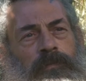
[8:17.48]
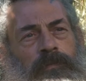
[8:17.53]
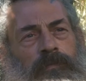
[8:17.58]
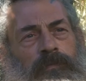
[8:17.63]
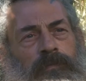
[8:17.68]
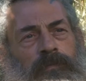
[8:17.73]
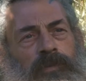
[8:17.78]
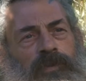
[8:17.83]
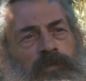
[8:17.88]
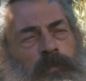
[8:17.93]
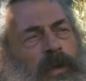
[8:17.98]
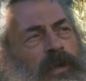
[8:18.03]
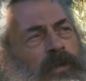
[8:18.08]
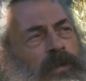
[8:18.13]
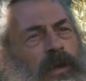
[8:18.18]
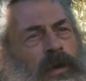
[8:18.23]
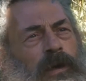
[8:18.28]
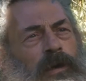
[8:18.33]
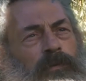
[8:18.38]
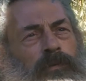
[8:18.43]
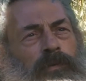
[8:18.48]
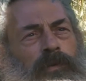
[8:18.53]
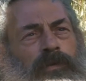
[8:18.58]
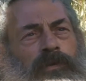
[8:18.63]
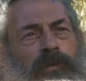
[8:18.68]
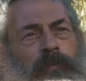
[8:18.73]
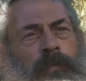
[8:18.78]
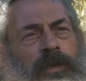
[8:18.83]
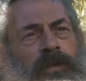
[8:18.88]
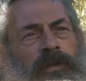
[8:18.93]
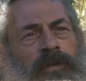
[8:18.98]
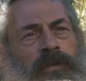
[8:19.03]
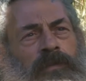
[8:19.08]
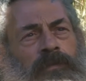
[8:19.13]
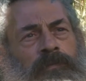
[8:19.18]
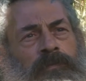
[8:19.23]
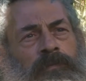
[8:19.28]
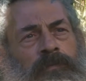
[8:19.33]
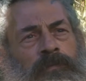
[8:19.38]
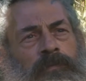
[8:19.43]
Respect the whole, not the money.
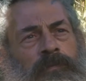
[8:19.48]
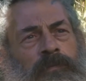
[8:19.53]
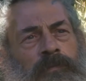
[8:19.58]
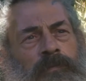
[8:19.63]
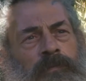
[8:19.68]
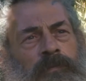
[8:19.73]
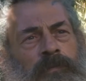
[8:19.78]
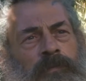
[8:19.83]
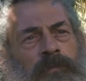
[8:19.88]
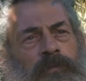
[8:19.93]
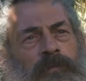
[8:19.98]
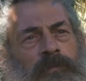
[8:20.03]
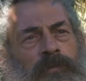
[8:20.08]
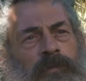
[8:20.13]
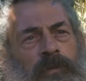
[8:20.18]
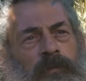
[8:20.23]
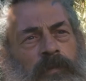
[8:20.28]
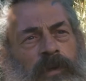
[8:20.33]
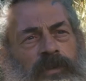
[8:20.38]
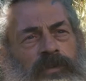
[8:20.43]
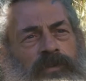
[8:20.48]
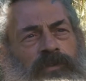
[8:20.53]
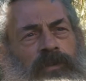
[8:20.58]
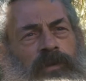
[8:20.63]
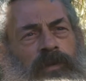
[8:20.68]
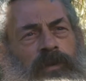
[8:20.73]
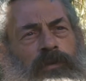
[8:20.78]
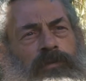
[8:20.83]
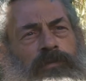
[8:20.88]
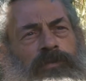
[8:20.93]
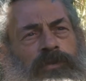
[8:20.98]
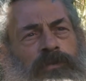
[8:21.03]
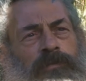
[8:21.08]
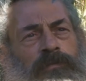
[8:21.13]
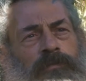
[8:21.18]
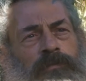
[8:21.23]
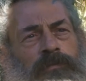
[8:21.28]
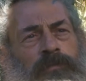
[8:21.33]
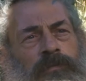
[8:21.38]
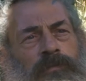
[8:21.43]
The money's an illusion.
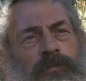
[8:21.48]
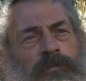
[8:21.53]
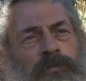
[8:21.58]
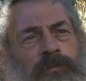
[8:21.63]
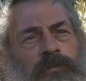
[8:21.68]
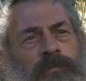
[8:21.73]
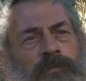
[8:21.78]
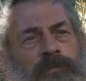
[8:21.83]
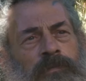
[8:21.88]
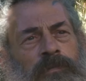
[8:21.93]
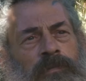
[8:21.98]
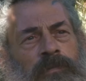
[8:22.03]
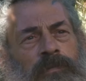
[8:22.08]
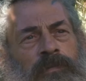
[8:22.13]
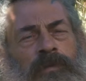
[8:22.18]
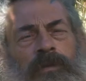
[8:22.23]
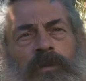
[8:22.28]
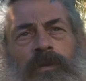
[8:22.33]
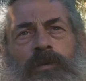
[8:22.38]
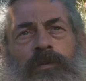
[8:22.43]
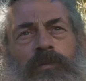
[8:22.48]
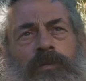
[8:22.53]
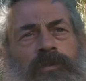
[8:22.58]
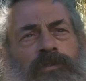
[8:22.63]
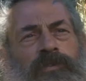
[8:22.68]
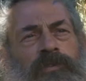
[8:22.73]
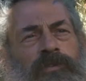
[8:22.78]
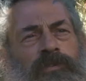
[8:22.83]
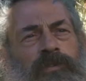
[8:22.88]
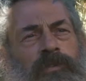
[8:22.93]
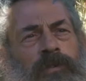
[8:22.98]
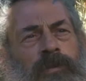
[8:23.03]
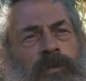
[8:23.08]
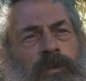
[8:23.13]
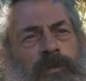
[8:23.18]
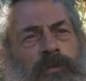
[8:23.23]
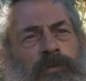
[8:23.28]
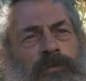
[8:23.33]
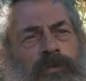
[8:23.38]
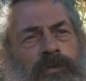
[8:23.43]
All this is an
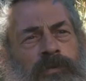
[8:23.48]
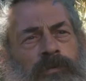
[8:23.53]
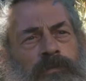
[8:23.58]
illusion.